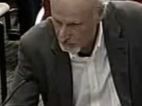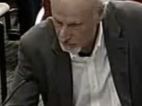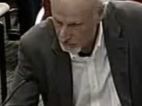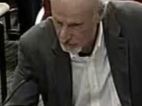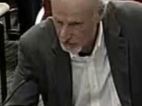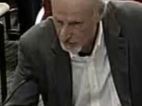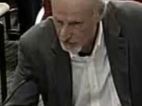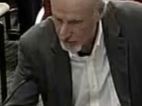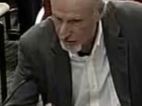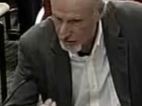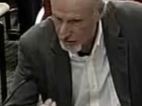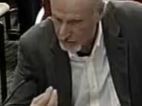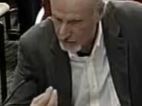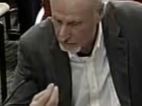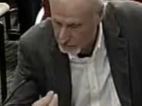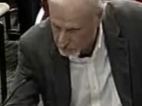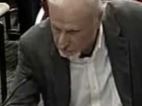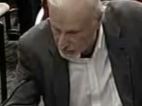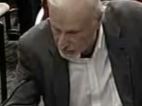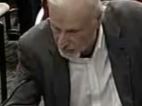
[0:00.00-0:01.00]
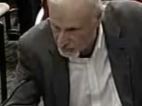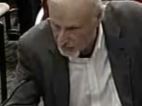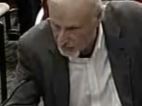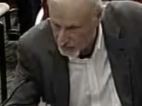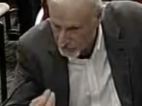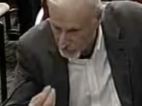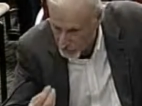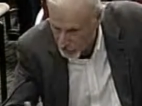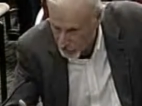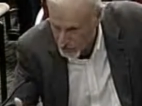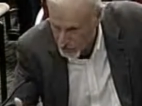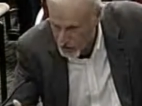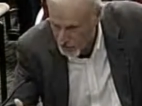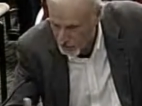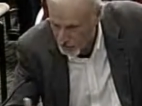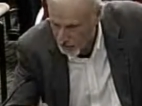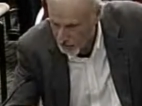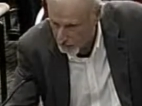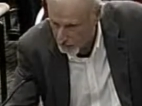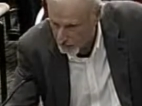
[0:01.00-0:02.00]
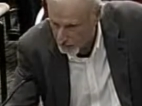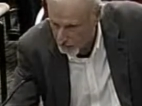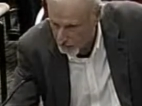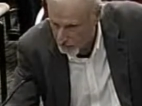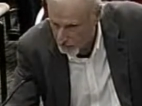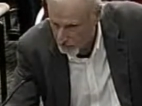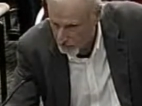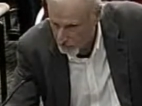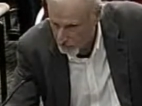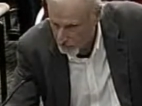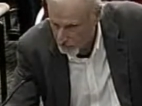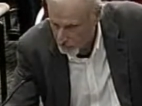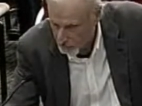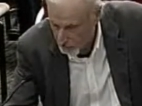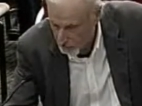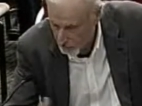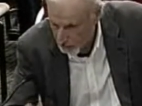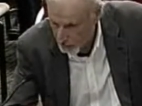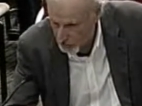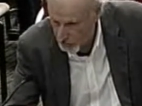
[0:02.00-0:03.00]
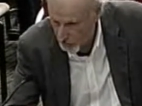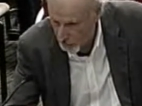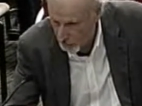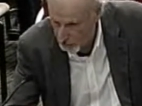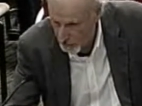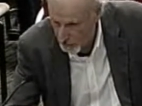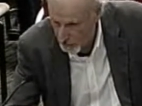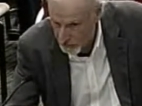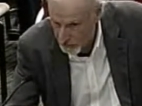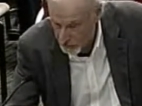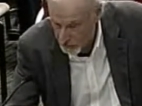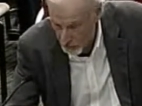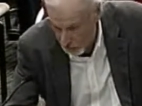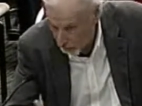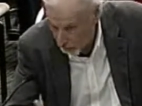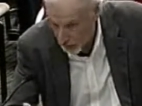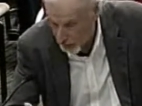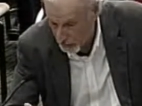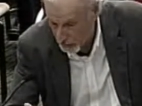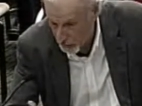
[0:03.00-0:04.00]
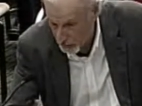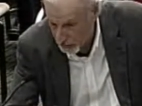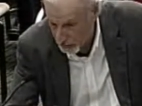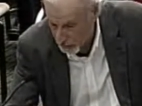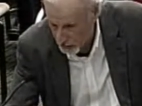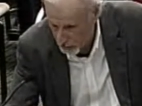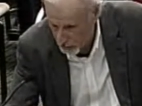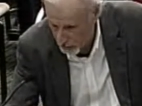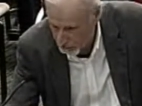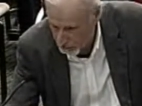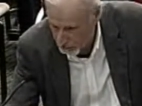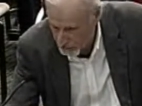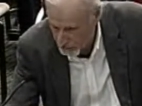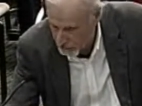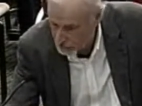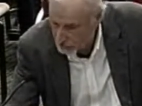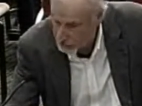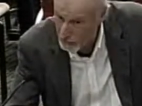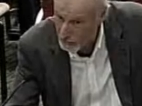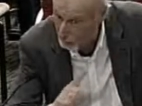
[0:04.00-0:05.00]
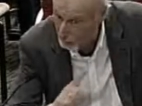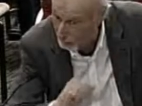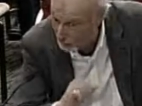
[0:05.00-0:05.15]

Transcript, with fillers: this against business logic. You need stop this. You can easily stop on this. When